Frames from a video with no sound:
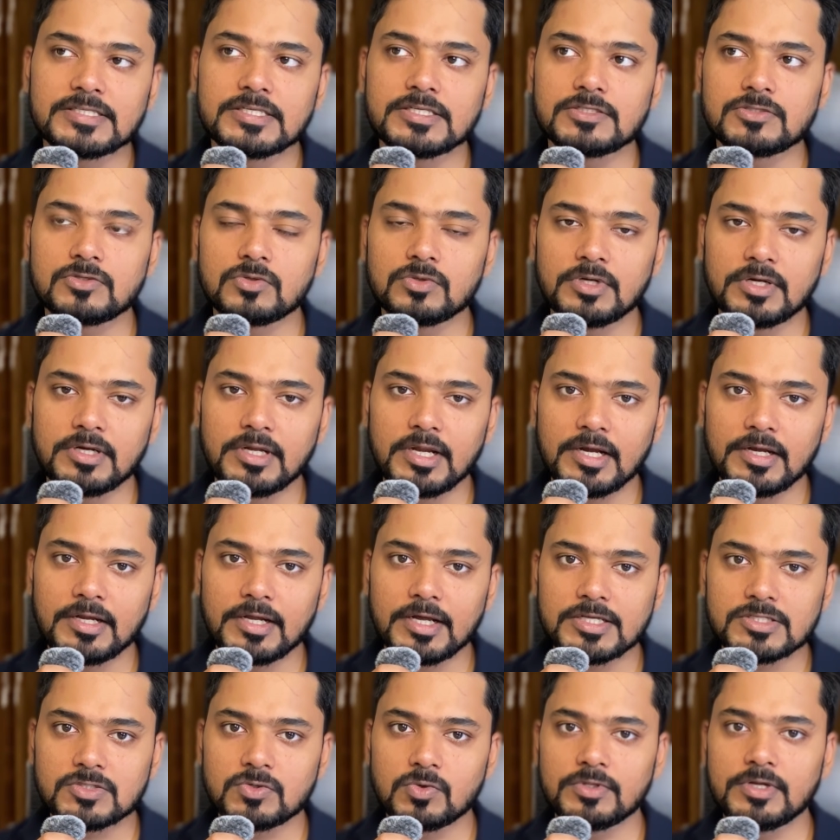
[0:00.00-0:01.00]
access to the
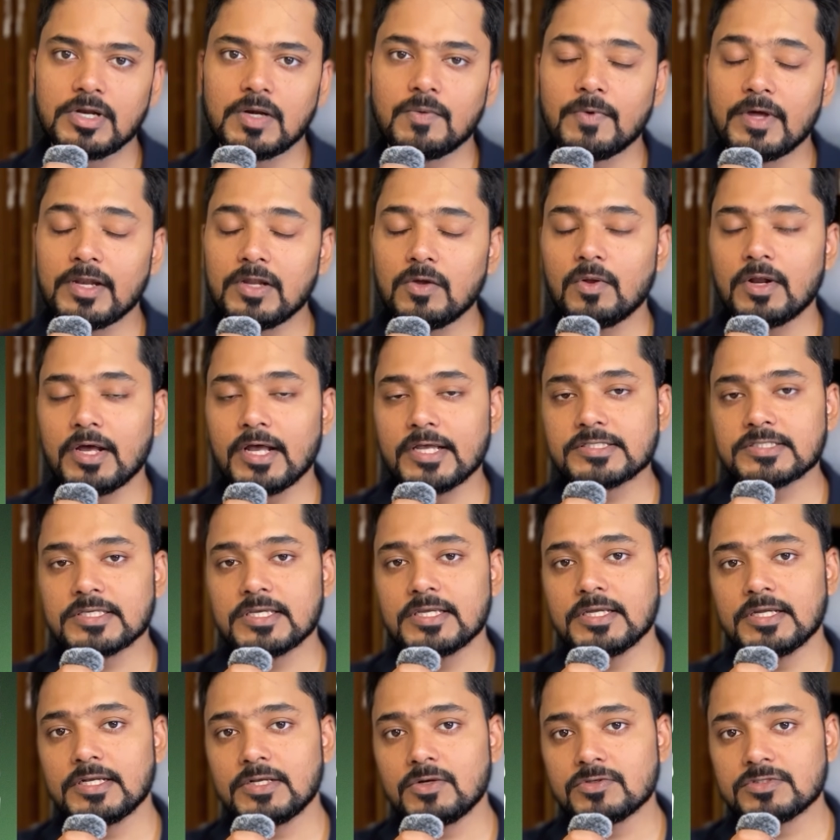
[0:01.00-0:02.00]
data so that when you're
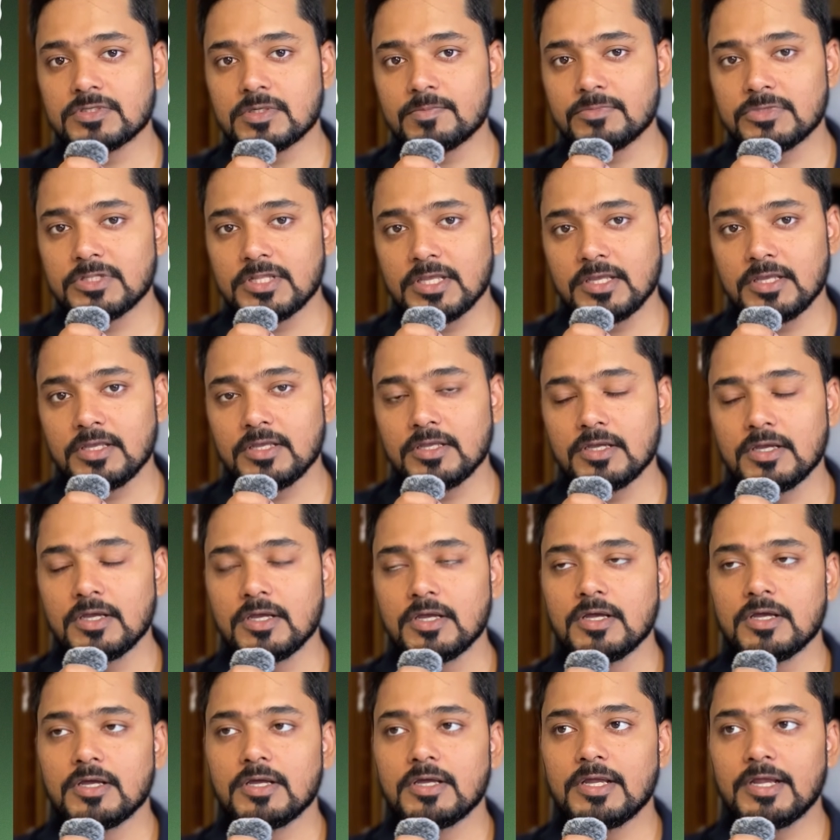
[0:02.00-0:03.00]
asking it to something,
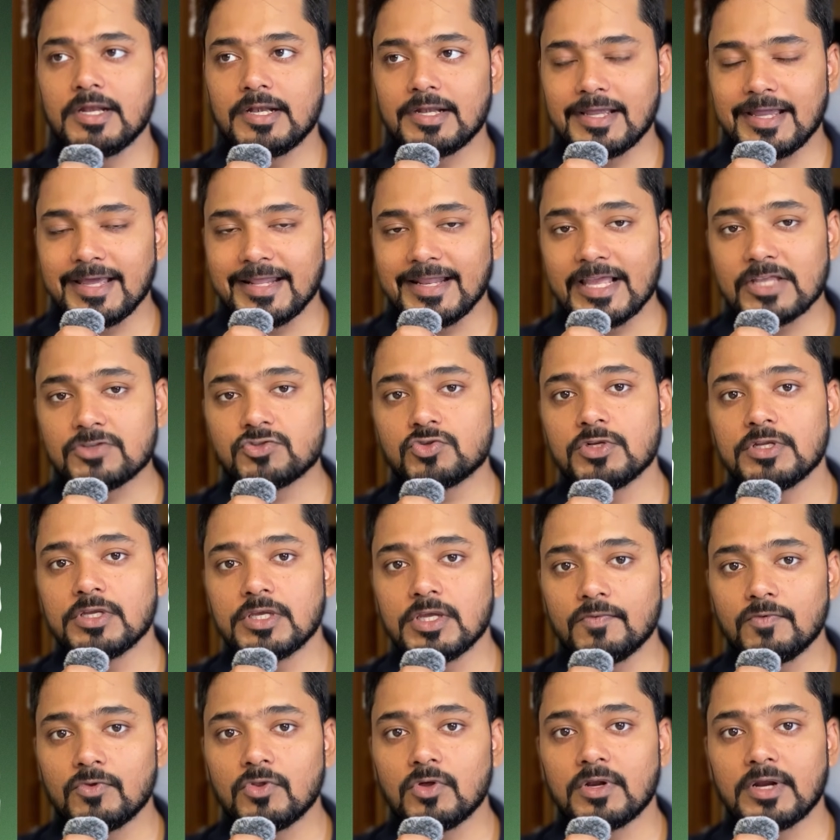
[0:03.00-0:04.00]
it can actually
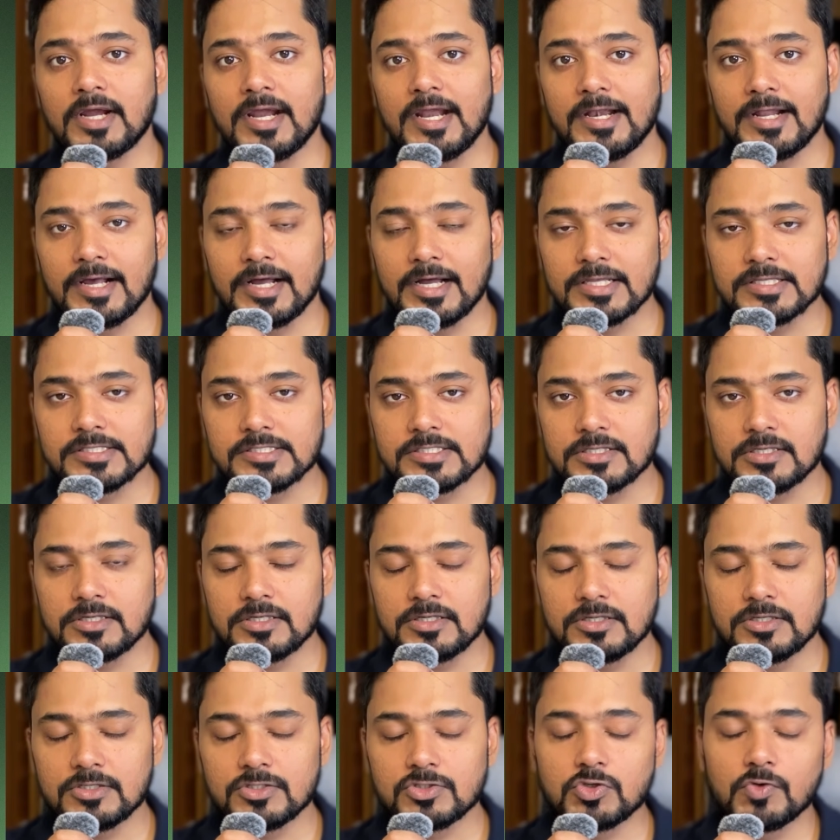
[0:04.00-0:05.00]
give you the right
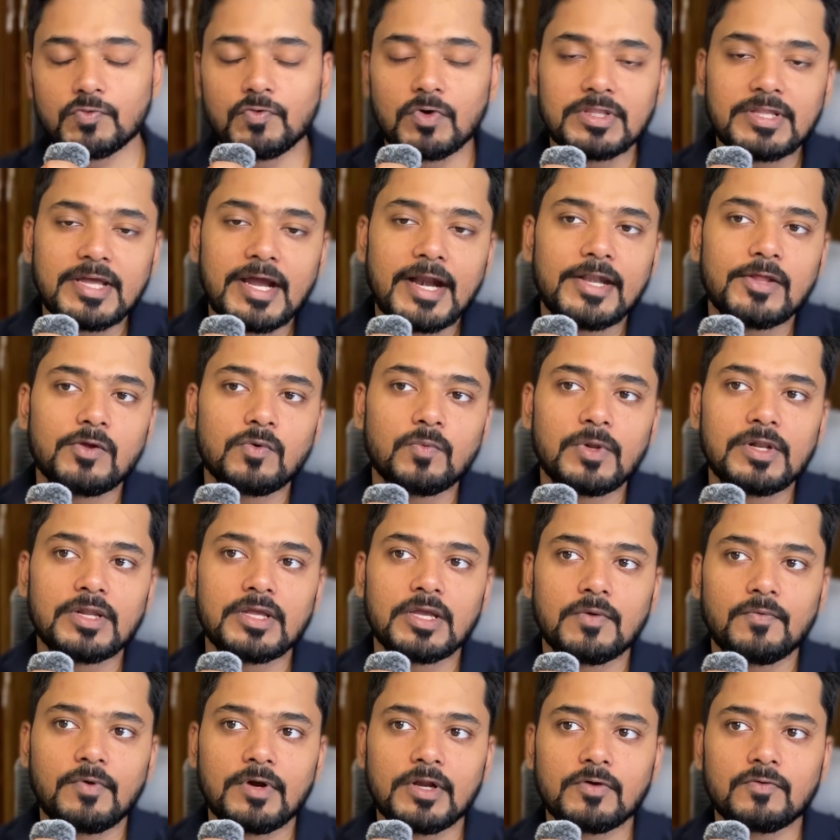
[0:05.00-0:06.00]
answer. So for that, you will
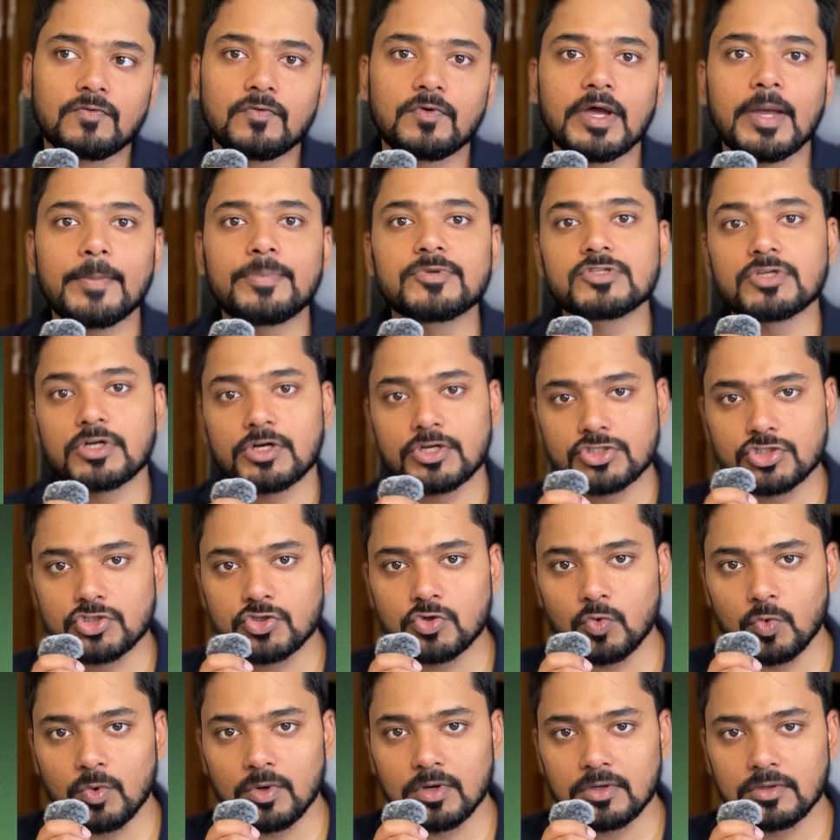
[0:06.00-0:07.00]
give it a web search
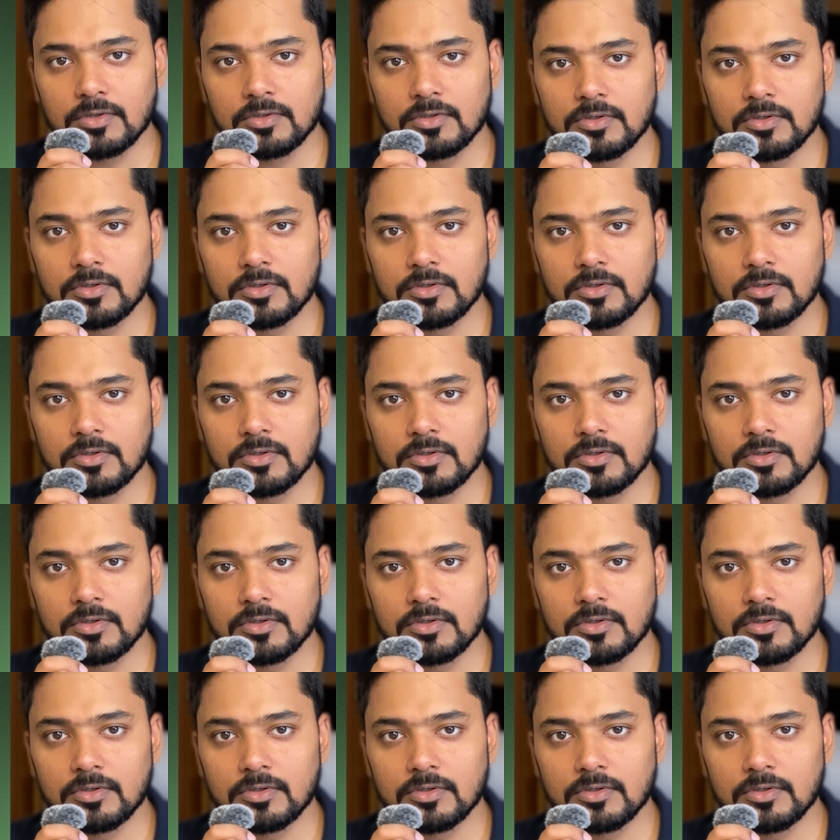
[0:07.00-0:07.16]
tool.